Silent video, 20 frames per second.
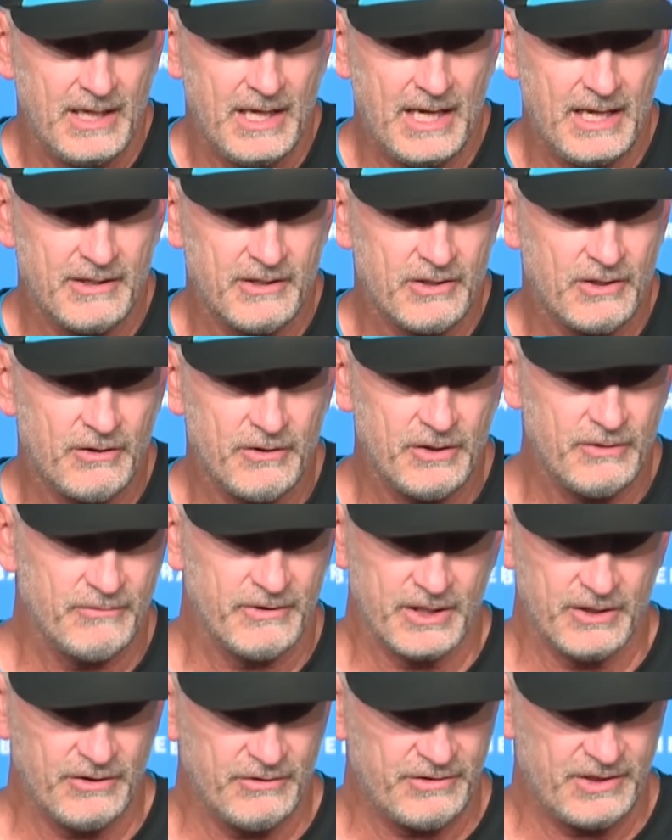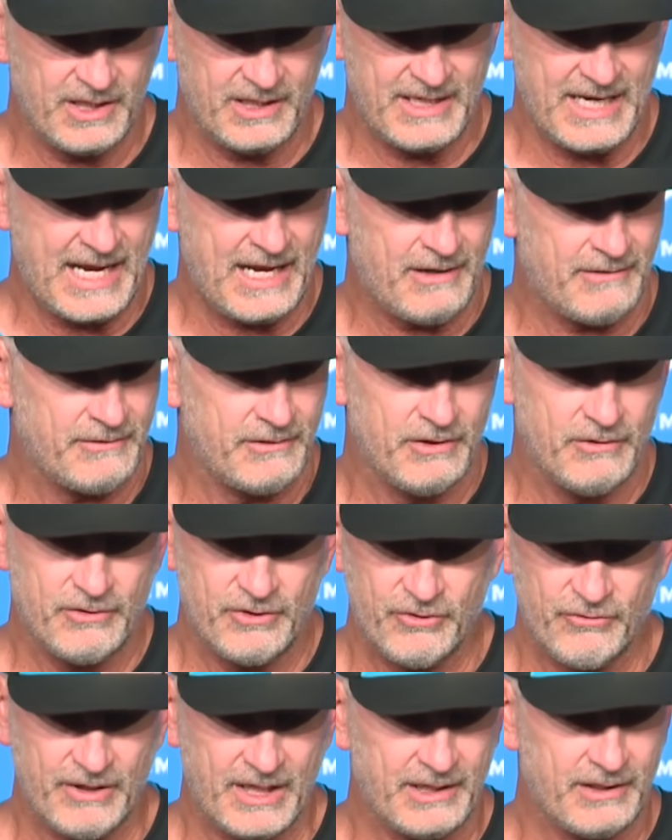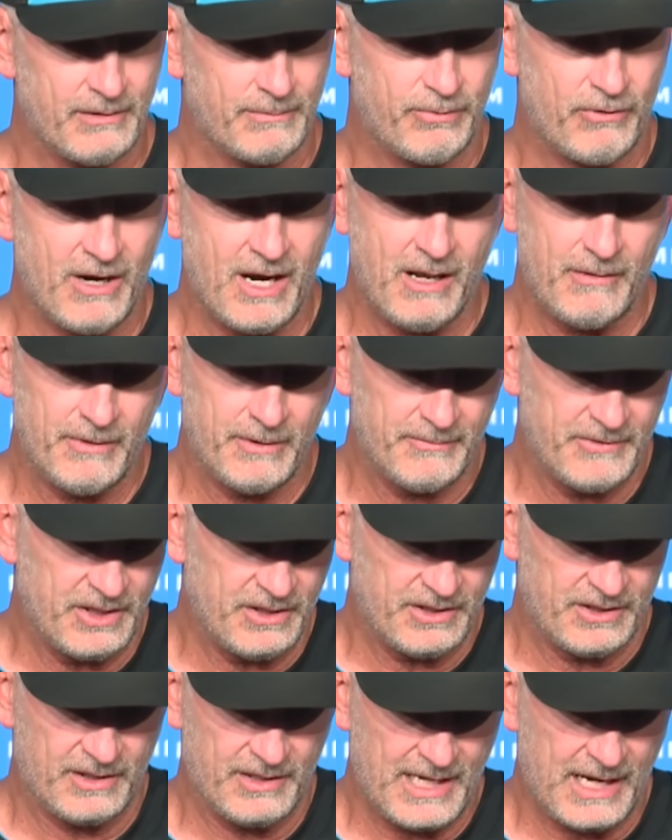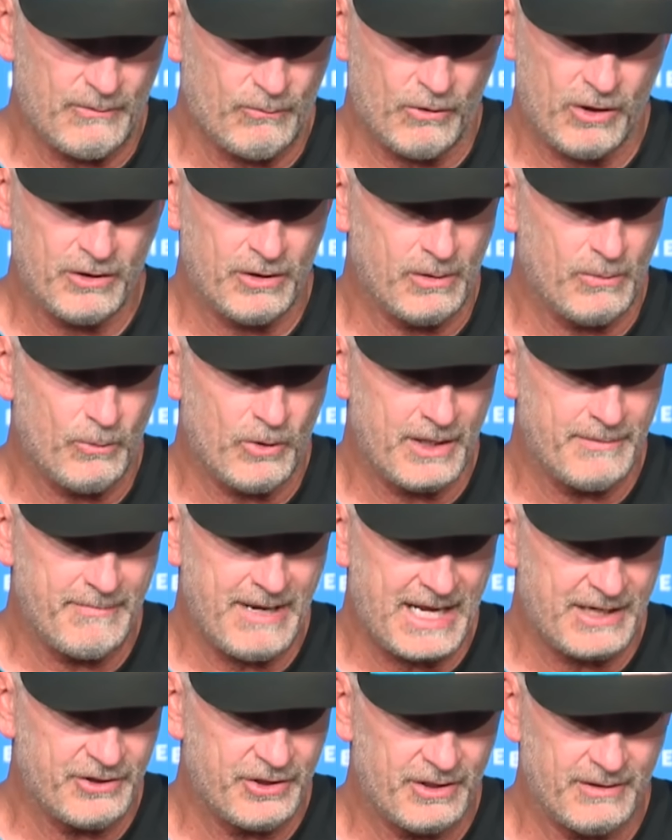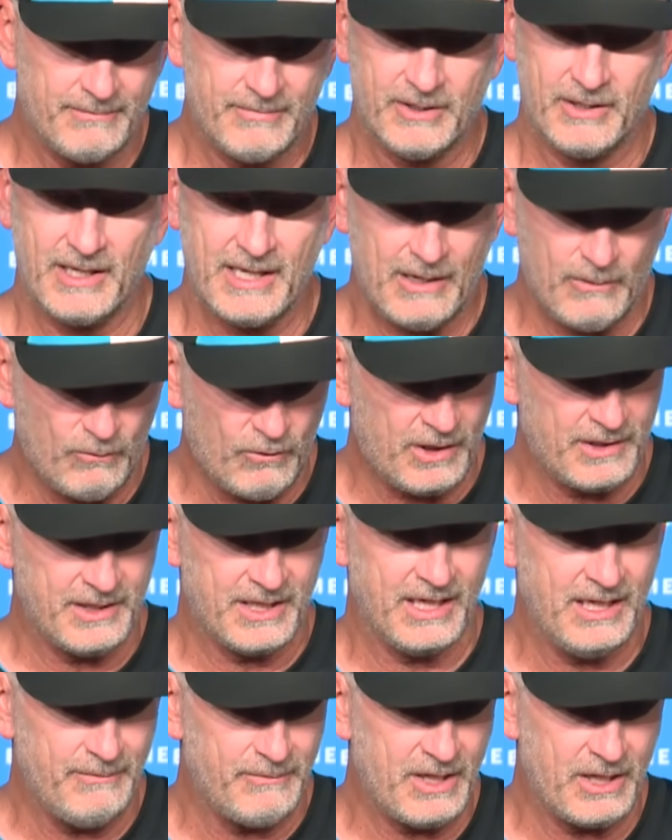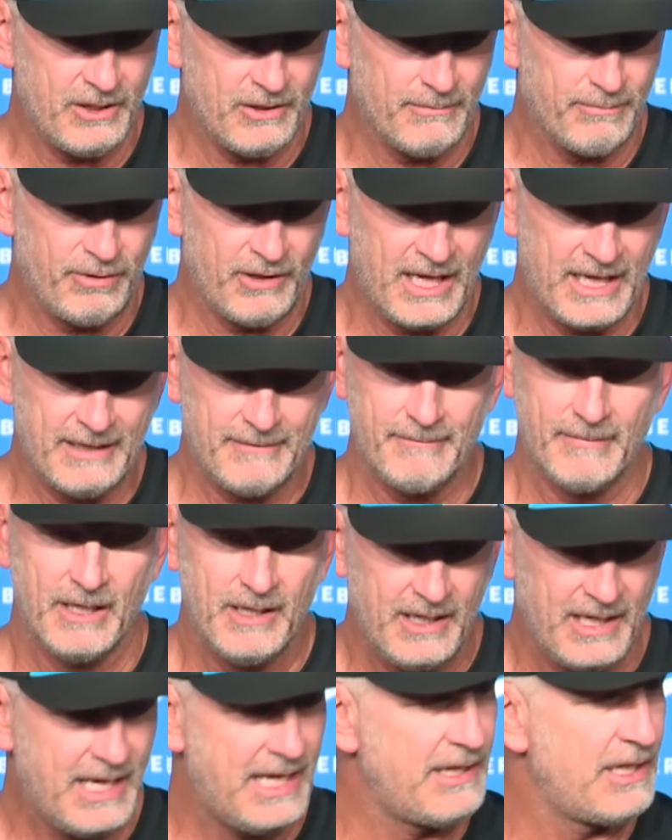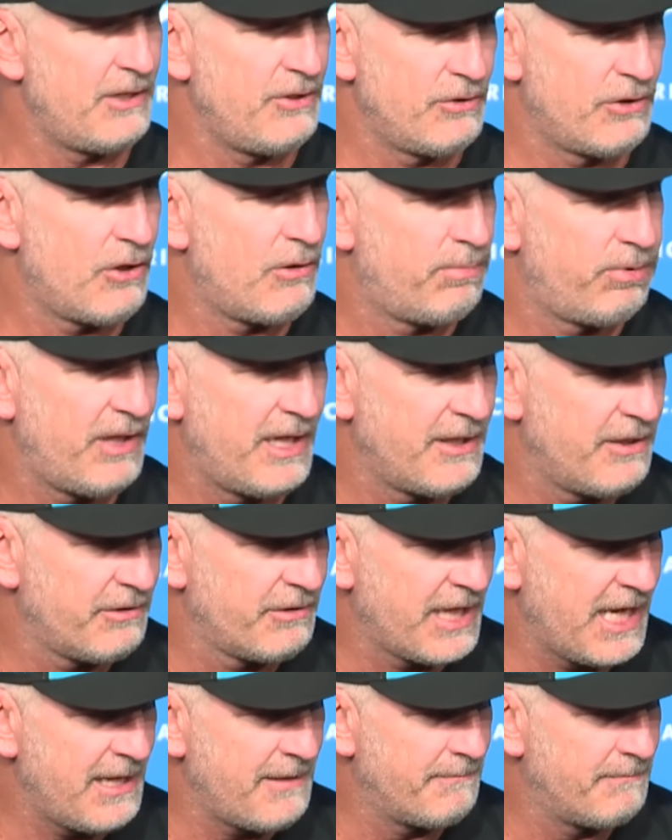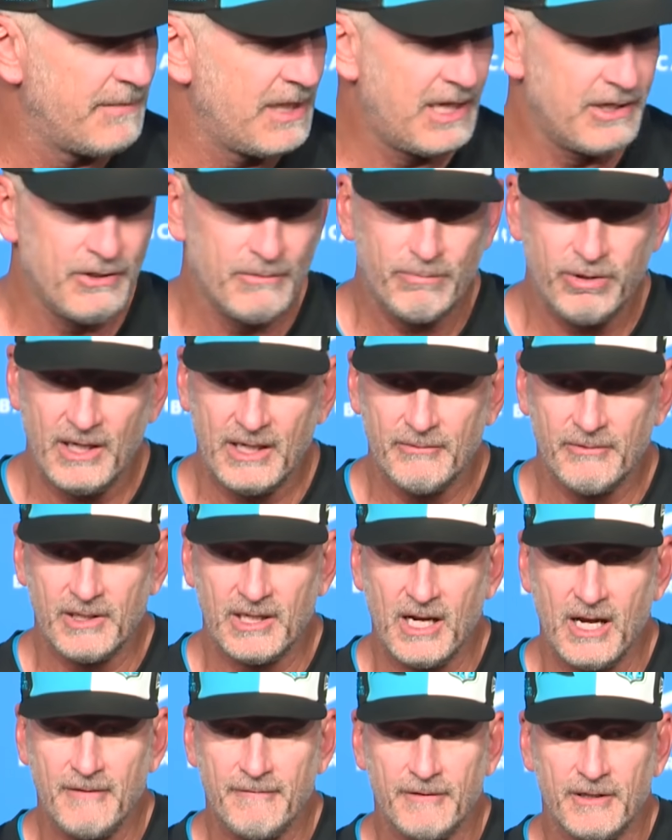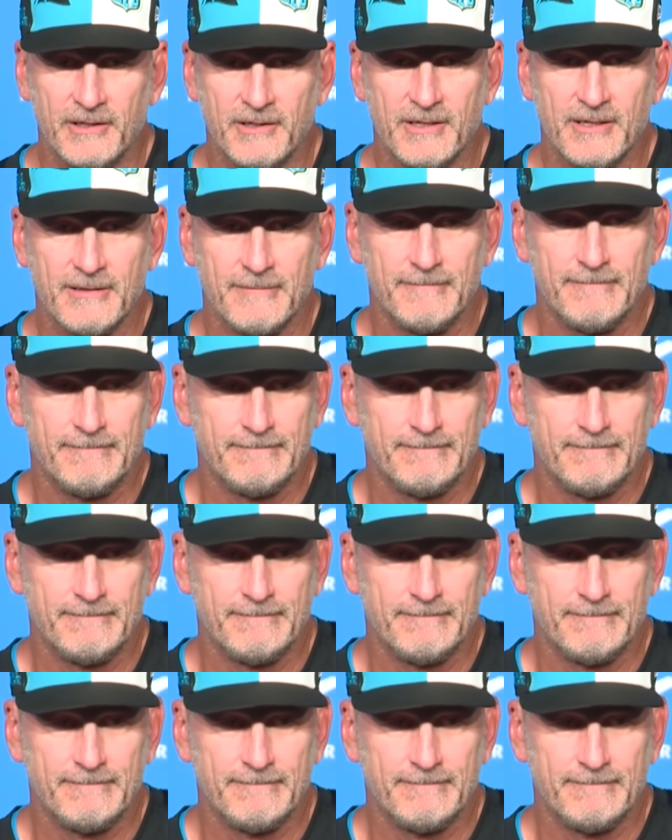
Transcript: And so you reduce it down, you shrink the problem just to that one-on-one matchup, to that one team that you're playing, and then you go play your game, and right. You play it with confidence.